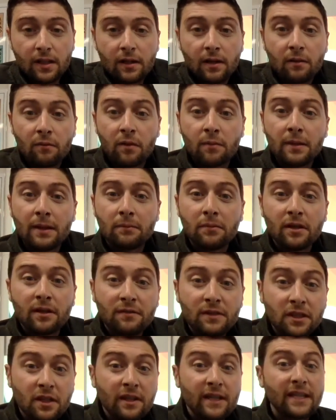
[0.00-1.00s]
Remember, if
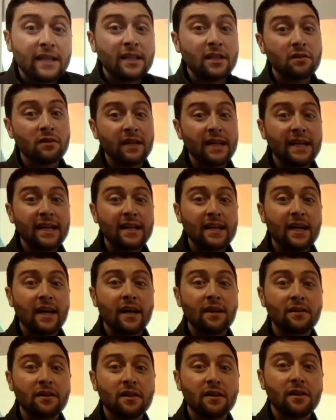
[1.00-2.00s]
you're in a grade
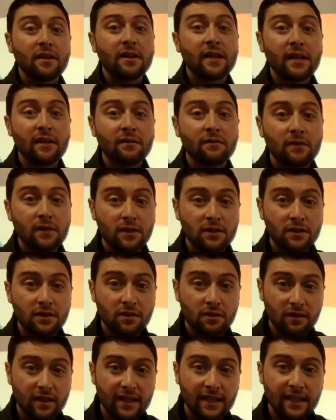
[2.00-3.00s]
other than first
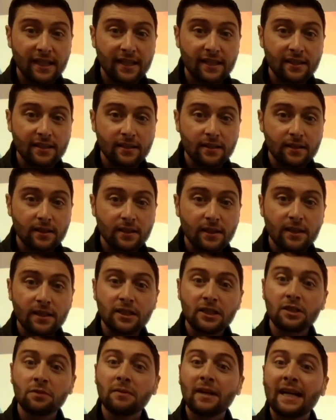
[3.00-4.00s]
grade,
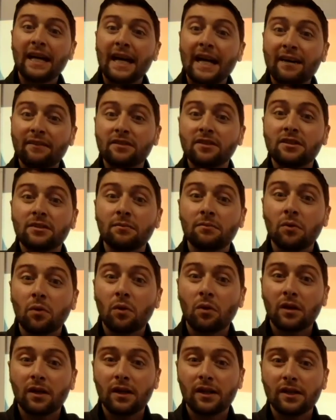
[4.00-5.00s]
you may have some
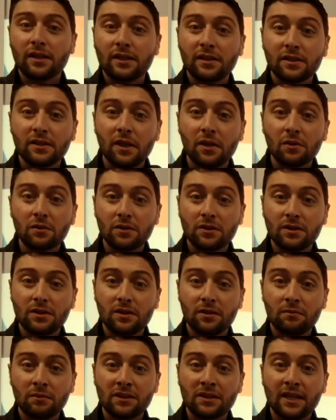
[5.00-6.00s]
more notes
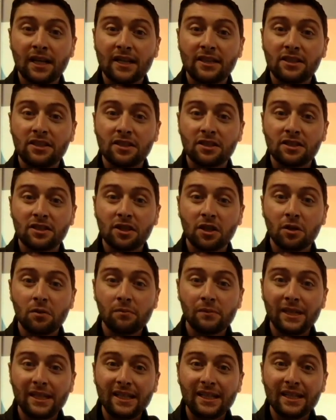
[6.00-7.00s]
besides just so,
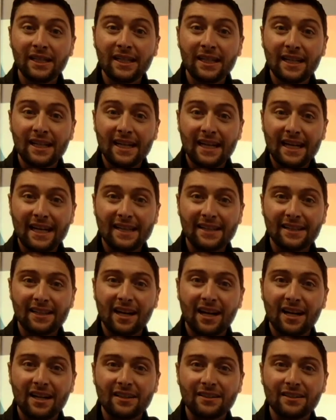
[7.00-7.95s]
mi, and la.